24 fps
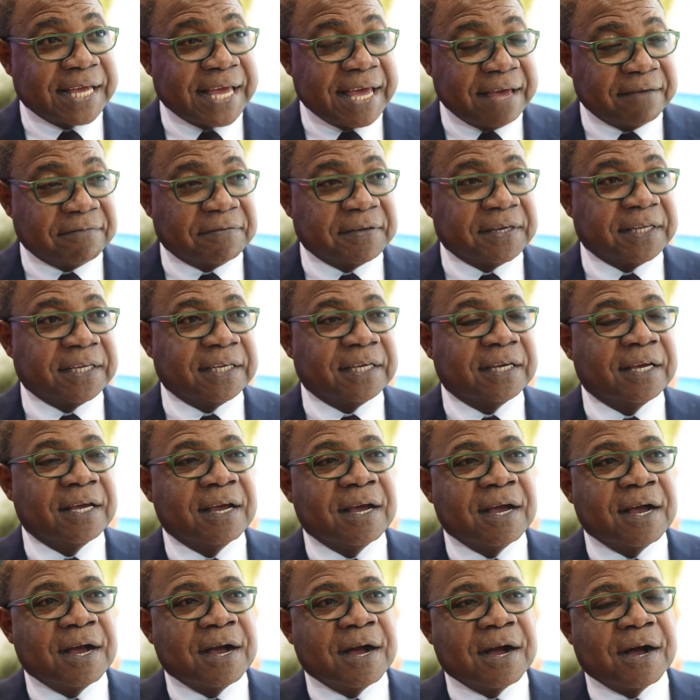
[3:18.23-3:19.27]
heavily
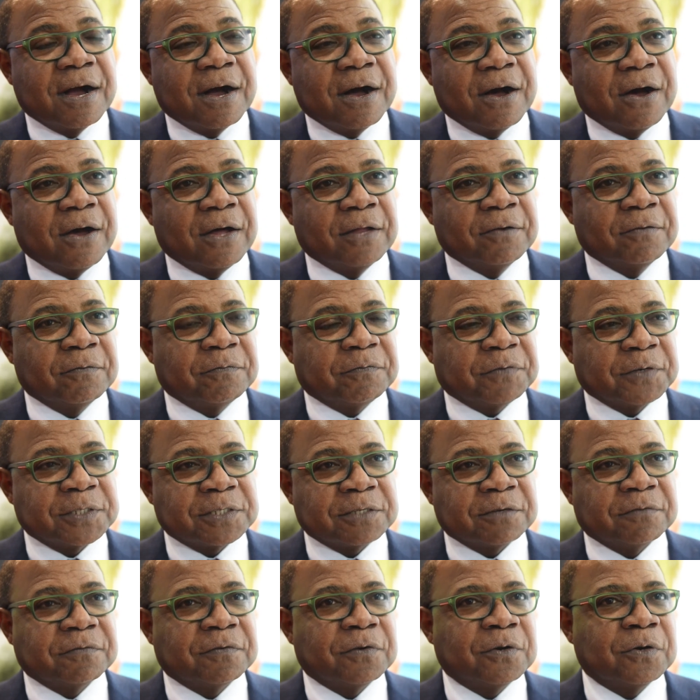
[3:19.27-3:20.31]
on, first
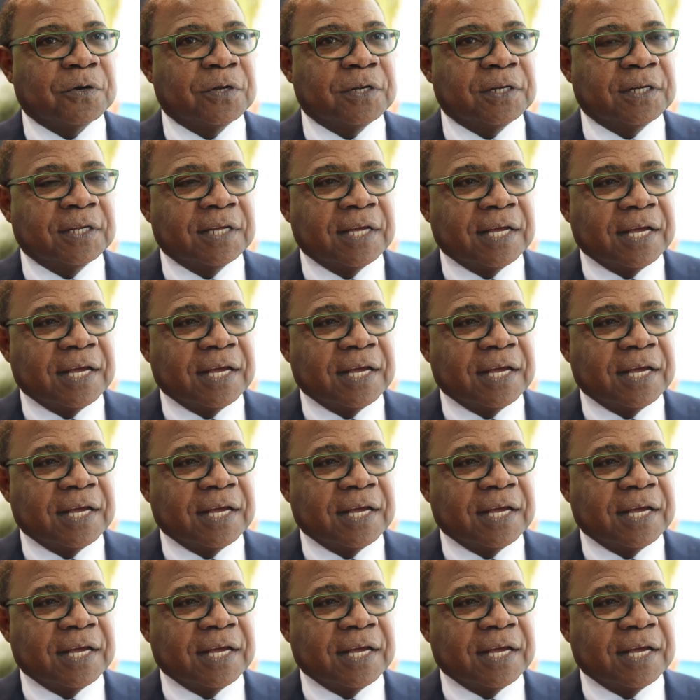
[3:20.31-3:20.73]
of all,